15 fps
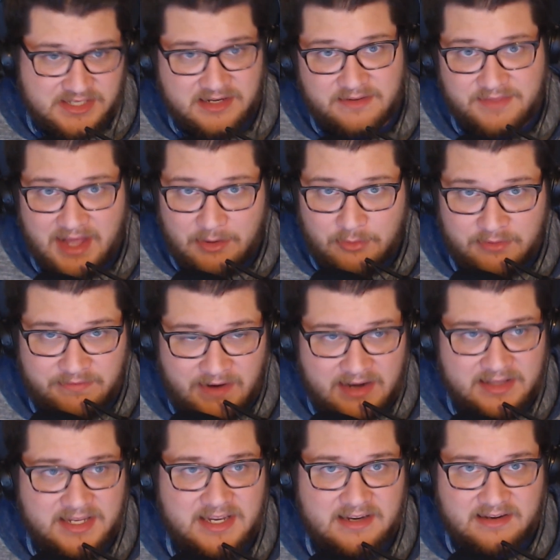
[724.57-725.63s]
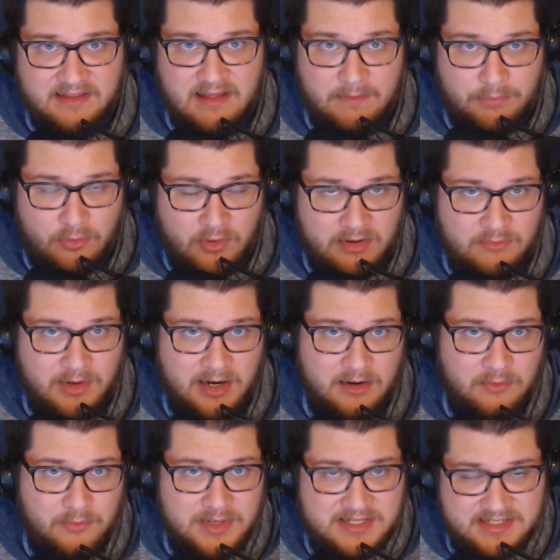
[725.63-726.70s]
that. We're finally getting to that point where
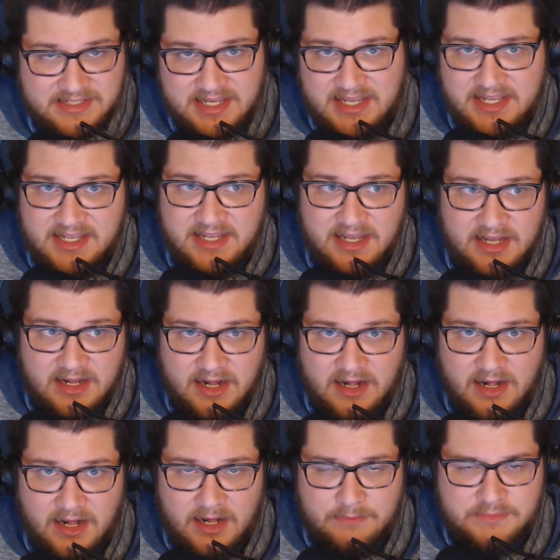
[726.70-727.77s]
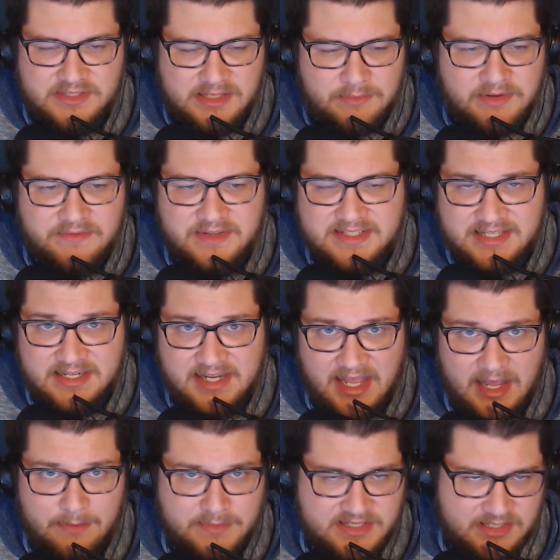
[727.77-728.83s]
we see some of it's in
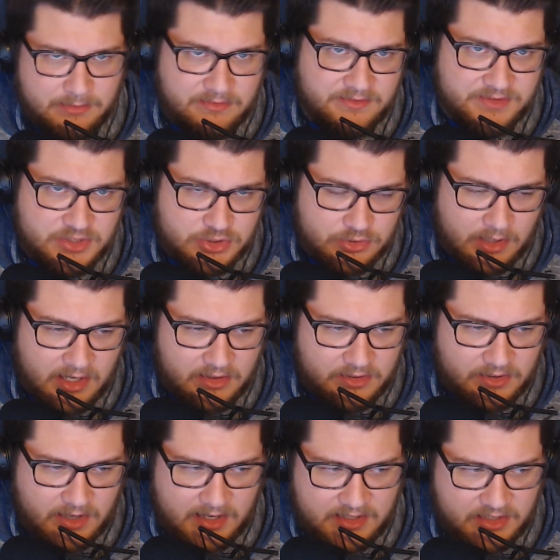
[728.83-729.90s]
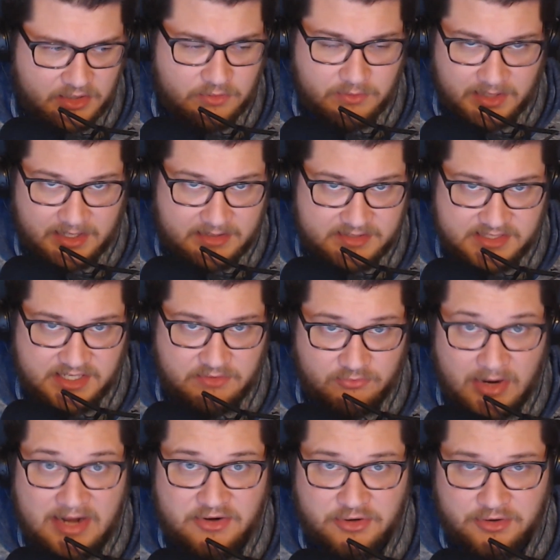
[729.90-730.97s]
game and some of it's trailer and,
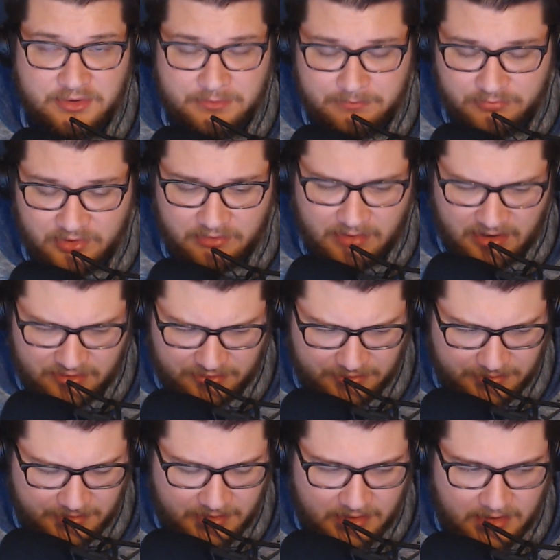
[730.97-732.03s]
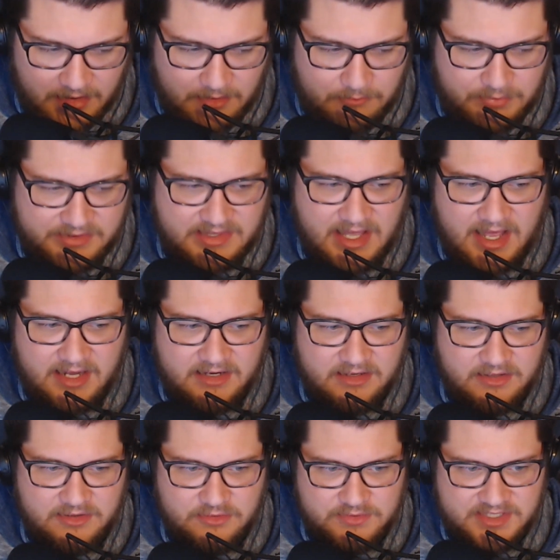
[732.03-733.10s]
rendered, pre-rendered. But then
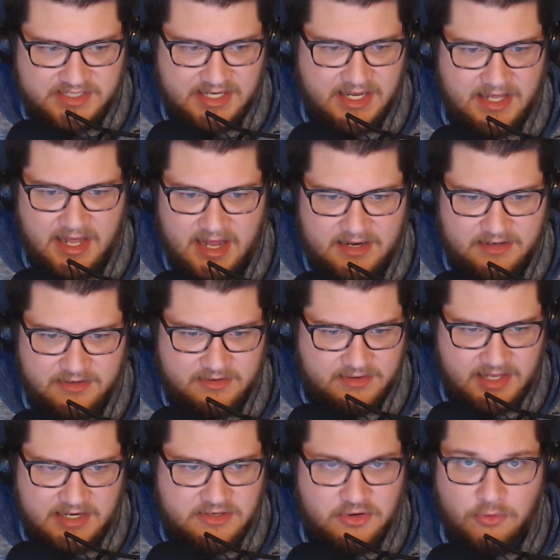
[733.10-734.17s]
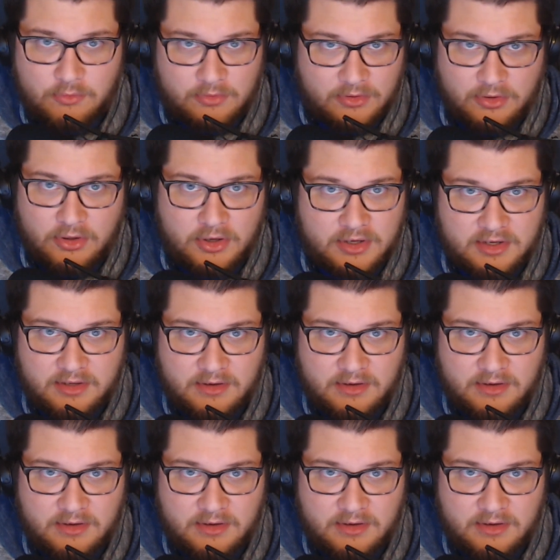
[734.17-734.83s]
you see it and they don't look